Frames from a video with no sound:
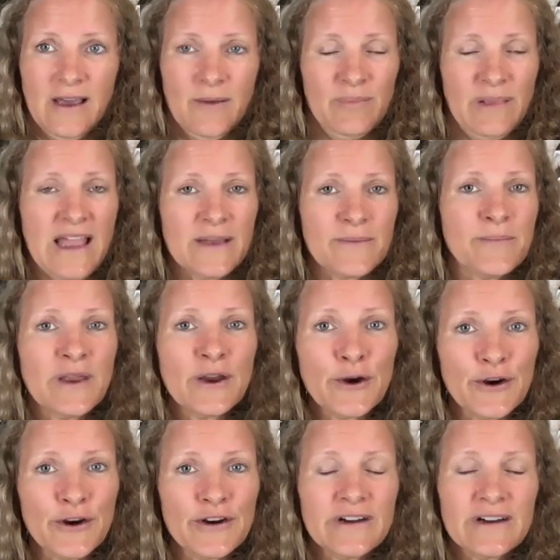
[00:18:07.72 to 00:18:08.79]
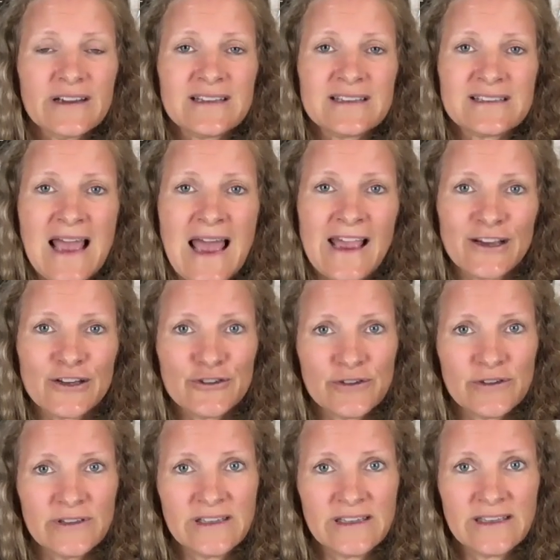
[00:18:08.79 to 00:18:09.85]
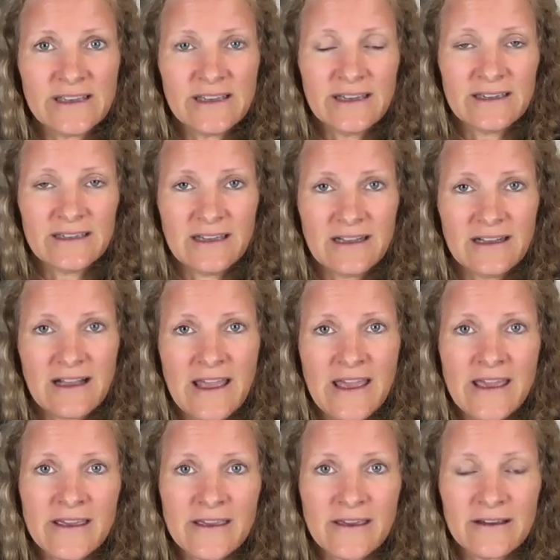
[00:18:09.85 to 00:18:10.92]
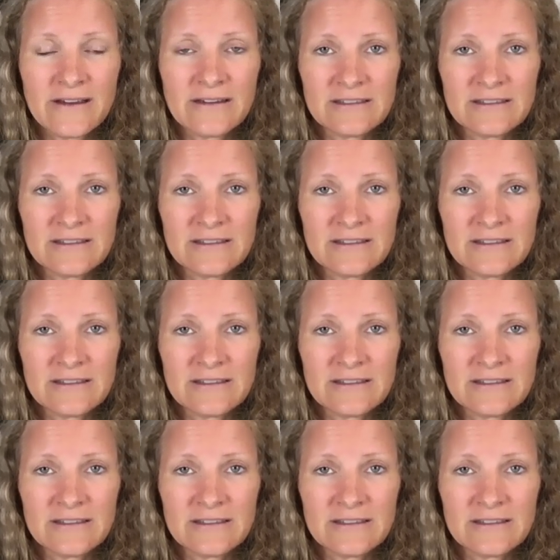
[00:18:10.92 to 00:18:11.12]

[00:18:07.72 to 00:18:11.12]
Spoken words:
Black Mirror is actually a